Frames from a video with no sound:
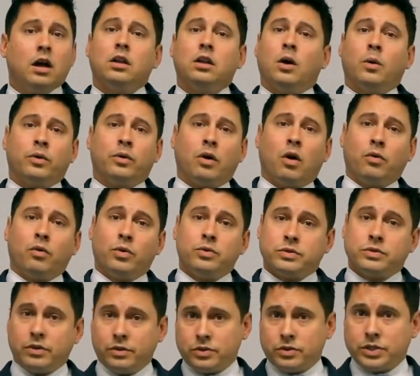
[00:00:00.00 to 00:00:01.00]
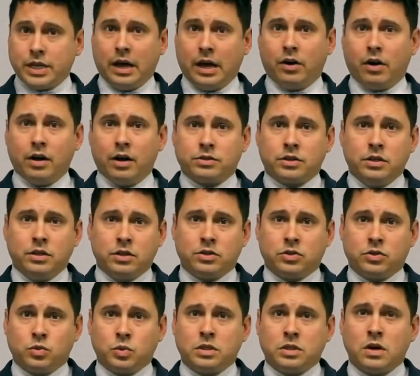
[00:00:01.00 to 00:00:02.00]
along with all those other standardized
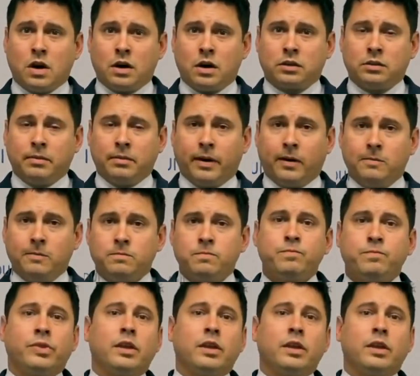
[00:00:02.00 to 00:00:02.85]
conditions we talked about.